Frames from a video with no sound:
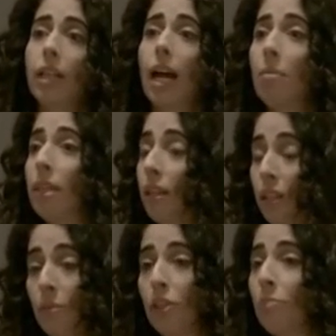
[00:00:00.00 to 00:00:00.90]
Yeah, I mean,
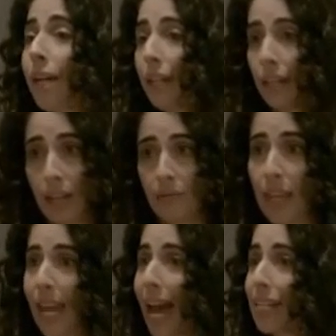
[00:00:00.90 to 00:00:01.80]
you might, if
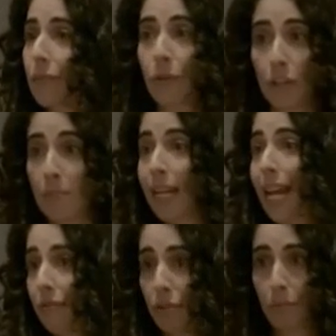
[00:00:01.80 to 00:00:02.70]
they ask for it, you might
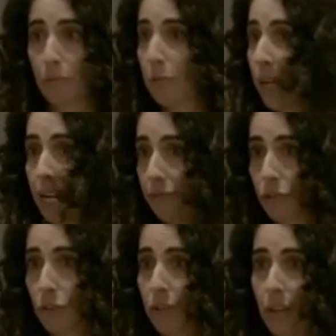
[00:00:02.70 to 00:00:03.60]
have to
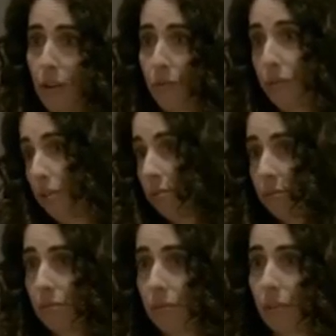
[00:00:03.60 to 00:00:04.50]
turn that over.
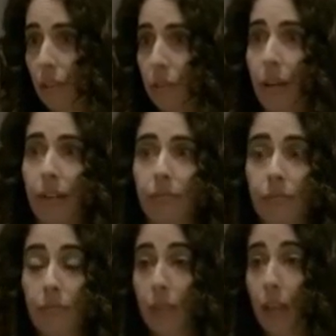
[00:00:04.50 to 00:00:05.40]
Okay?
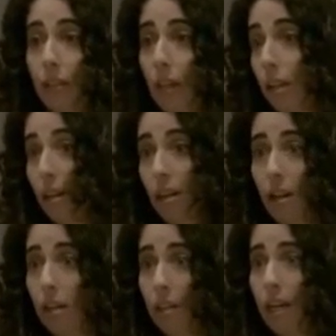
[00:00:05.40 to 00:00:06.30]
Yeah,
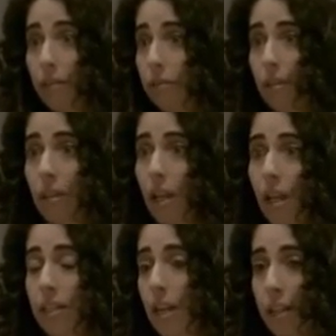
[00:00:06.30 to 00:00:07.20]
yeah,
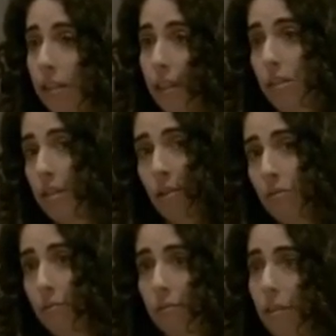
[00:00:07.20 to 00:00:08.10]
exactly.
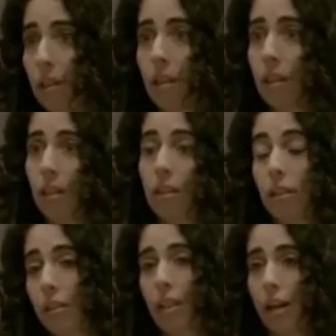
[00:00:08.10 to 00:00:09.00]
So,
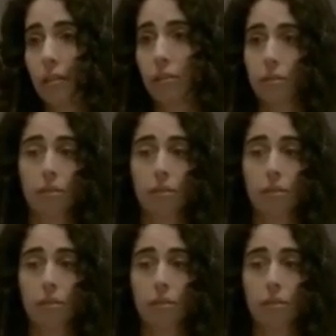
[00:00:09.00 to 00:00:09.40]
yeah.